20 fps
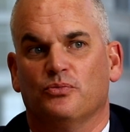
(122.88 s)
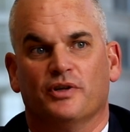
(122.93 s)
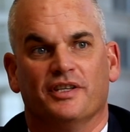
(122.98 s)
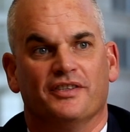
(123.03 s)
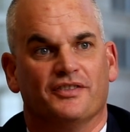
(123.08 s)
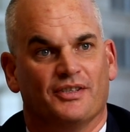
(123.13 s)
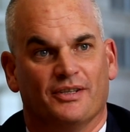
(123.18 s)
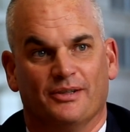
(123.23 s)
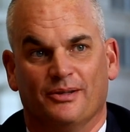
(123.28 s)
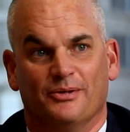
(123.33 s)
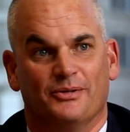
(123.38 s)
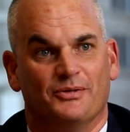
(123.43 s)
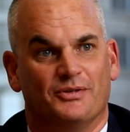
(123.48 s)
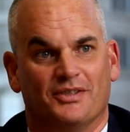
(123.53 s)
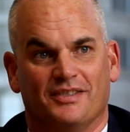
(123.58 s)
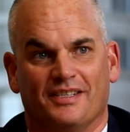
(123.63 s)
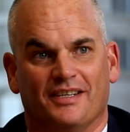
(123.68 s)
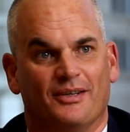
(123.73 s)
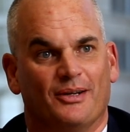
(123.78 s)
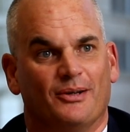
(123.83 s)
wins and
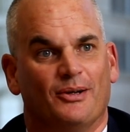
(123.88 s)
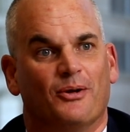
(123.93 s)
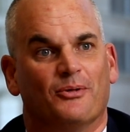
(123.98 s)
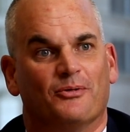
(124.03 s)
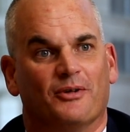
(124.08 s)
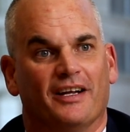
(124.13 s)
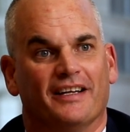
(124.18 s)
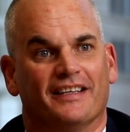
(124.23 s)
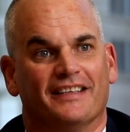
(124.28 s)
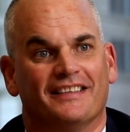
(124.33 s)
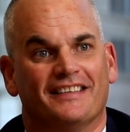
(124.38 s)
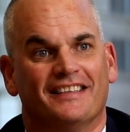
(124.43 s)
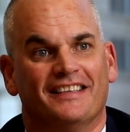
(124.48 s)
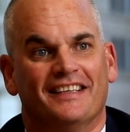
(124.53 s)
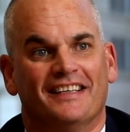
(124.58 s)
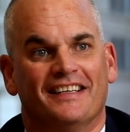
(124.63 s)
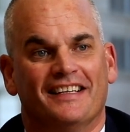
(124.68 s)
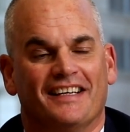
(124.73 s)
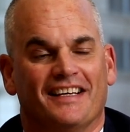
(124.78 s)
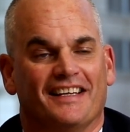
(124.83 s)
loses in the long run.
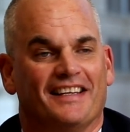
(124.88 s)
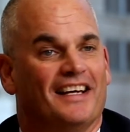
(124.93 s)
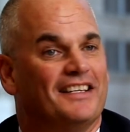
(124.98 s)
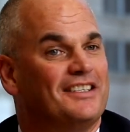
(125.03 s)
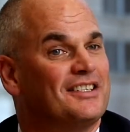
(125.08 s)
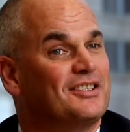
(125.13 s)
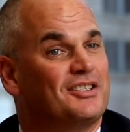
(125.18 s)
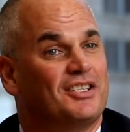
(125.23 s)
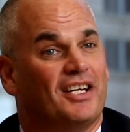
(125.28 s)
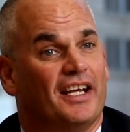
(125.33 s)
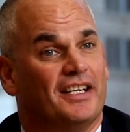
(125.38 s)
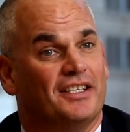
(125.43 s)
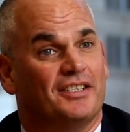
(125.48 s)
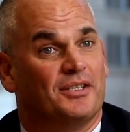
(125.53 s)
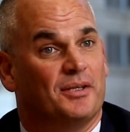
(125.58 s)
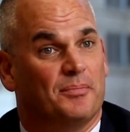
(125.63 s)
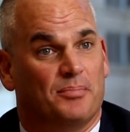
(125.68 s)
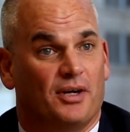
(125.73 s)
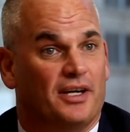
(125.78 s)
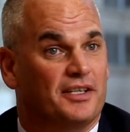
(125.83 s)
They just
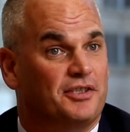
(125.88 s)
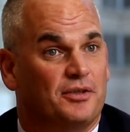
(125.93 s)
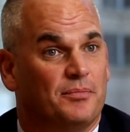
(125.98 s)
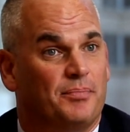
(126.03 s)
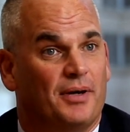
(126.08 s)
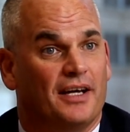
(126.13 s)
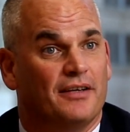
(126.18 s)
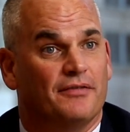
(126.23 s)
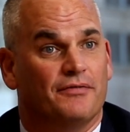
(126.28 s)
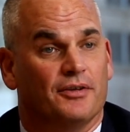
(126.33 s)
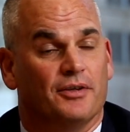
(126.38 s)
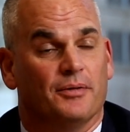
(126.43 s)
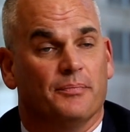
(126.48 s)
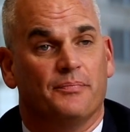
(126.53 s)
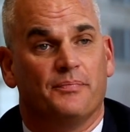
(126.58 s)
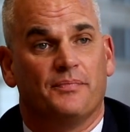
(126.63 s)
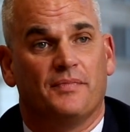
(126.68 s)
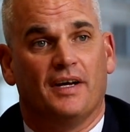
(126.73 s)
change the price you pay for them.